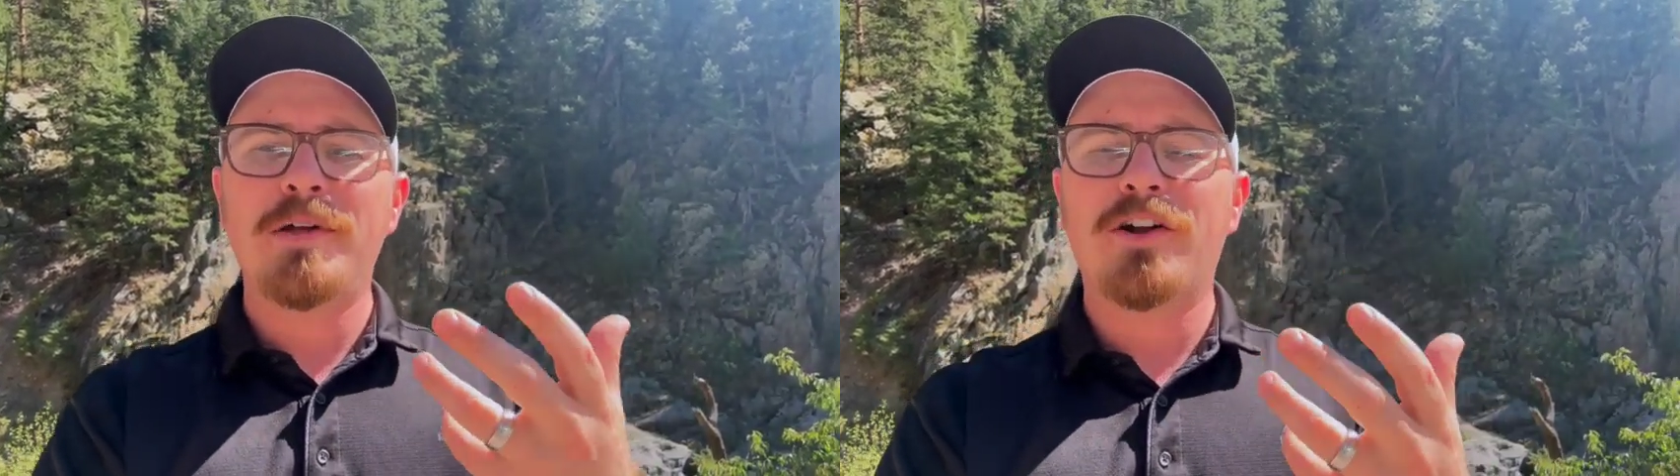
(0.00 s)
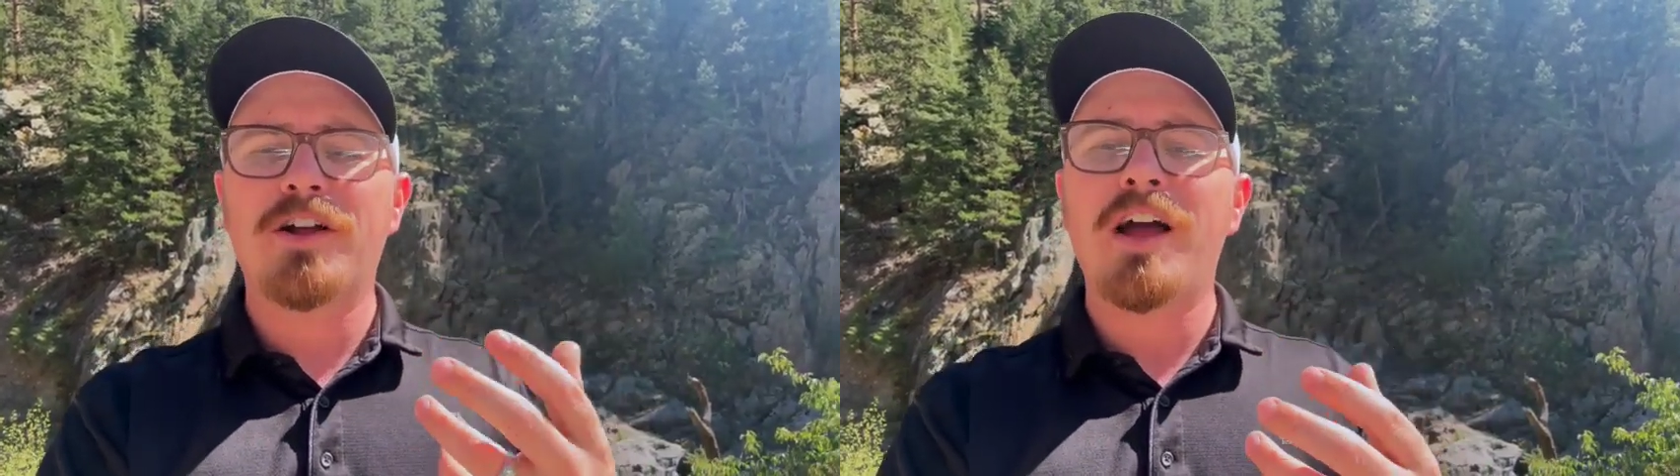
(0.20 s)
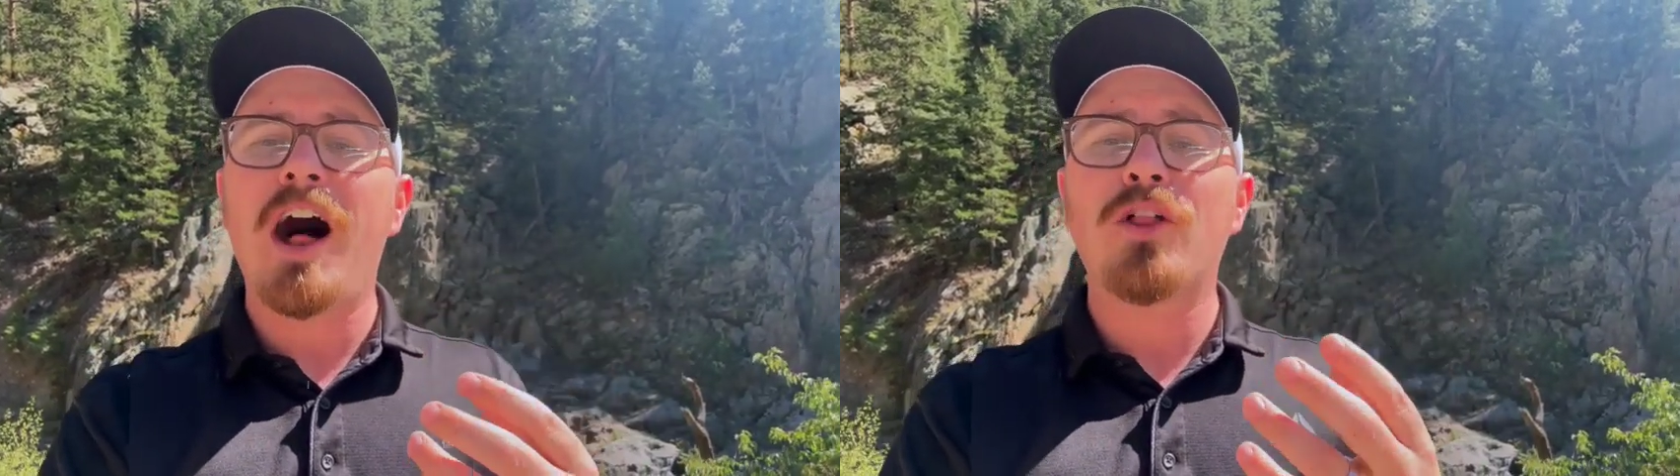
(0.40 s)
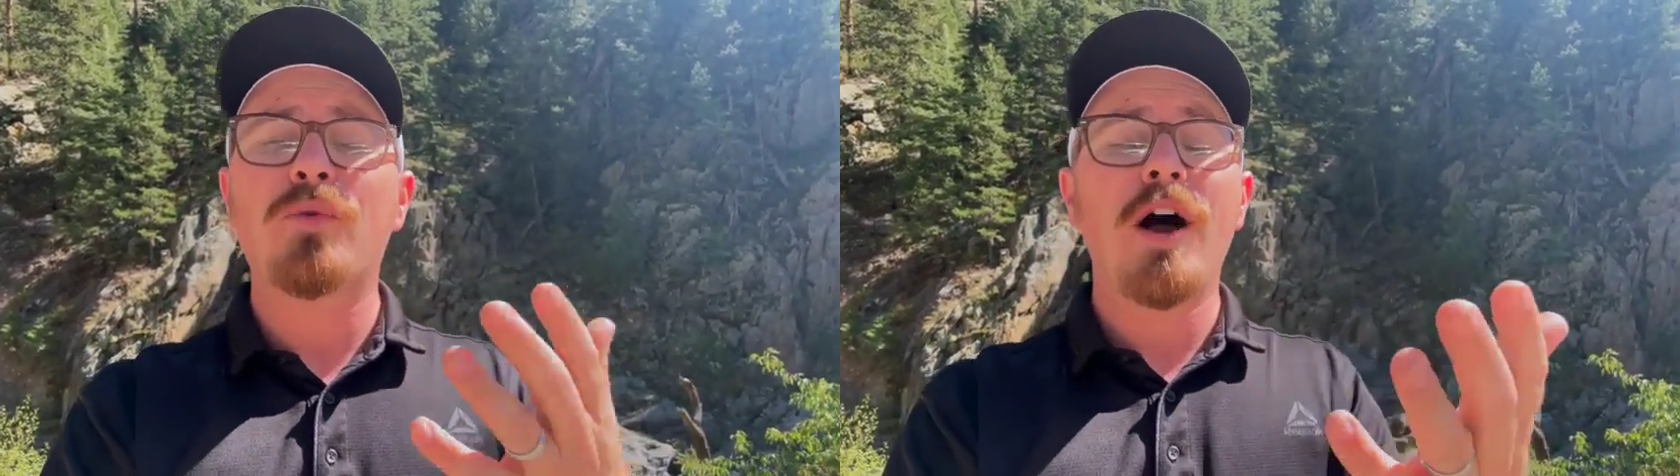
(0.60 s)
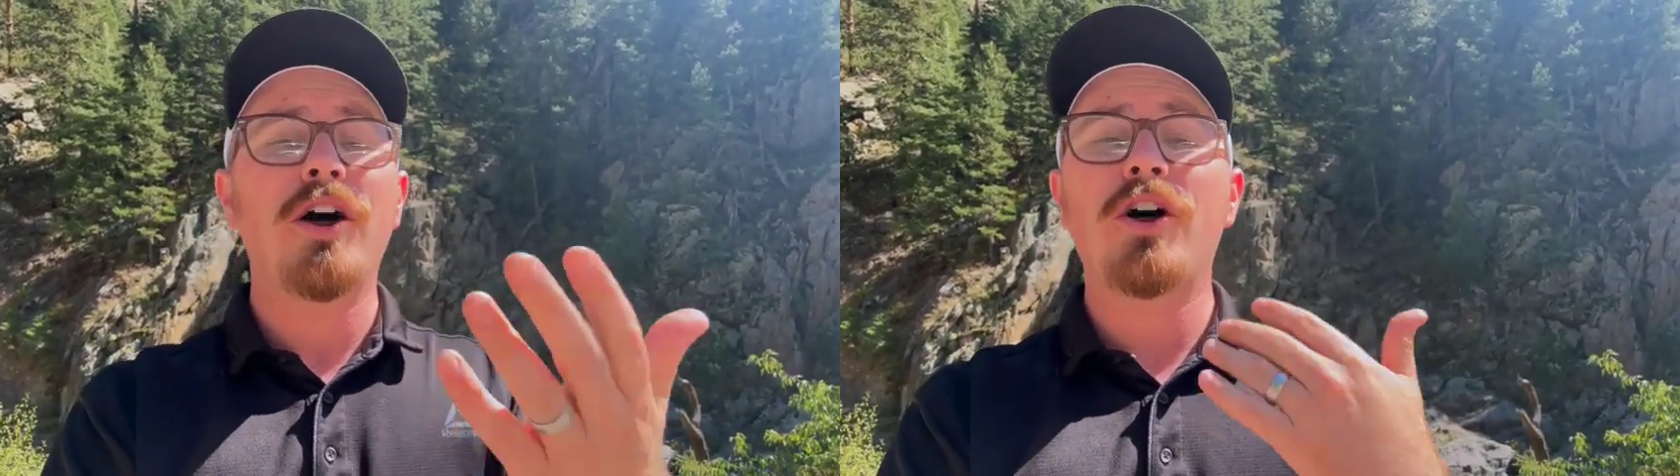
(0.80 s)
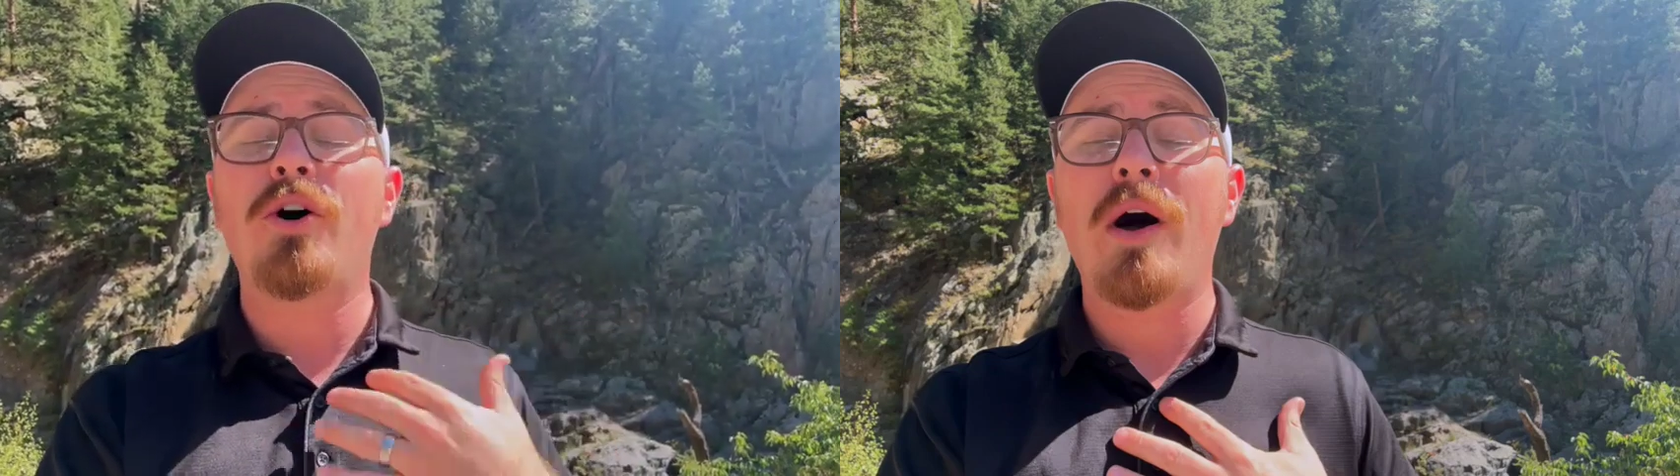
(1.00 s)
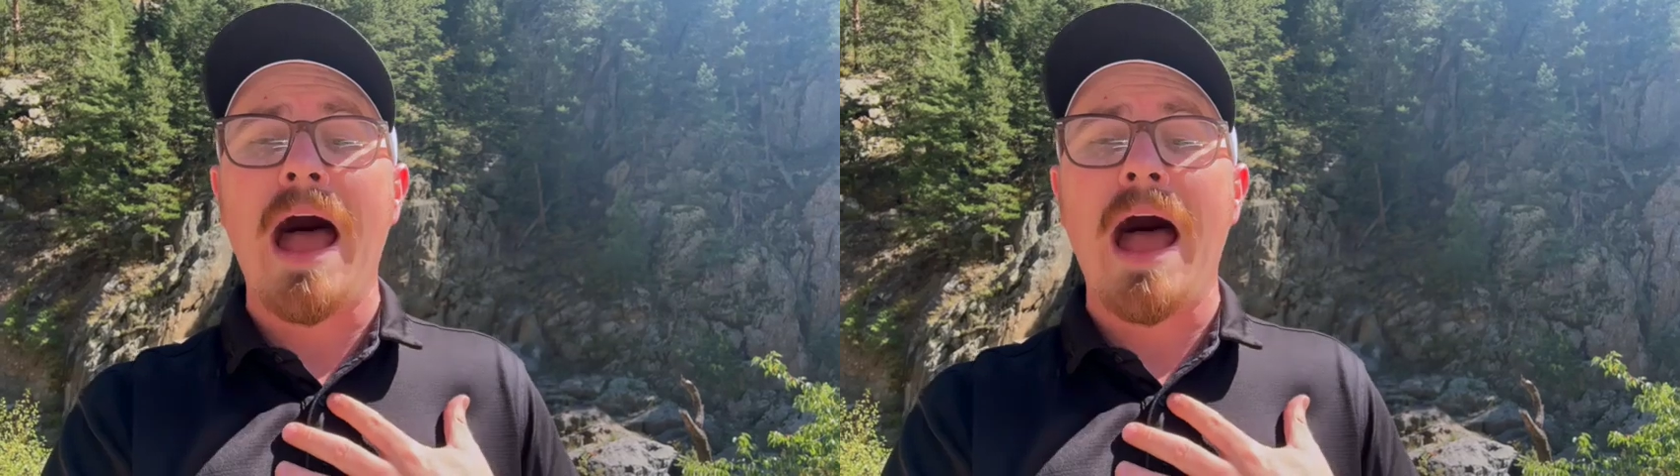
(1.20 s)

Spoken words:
here in Colorado,